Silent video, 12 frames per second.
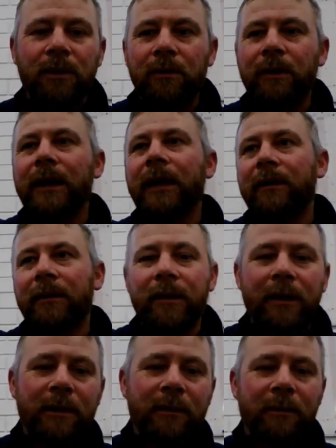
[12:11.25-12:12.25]
doing other
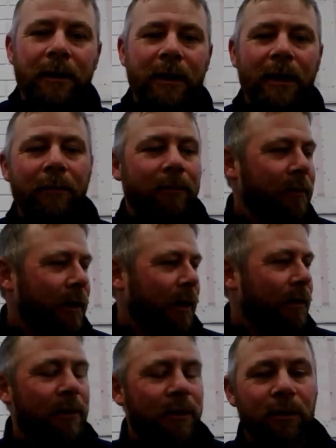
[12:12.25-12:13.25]
things, picking up,
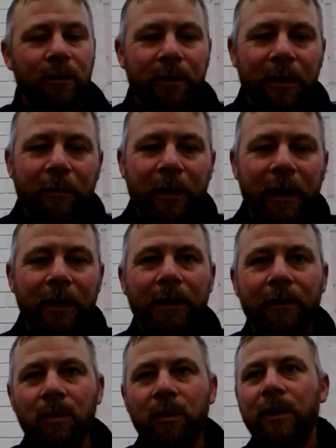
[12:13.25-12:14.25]
manure in the paddock
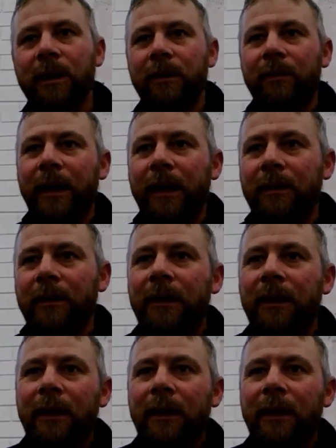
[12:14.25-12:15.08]
and walking around,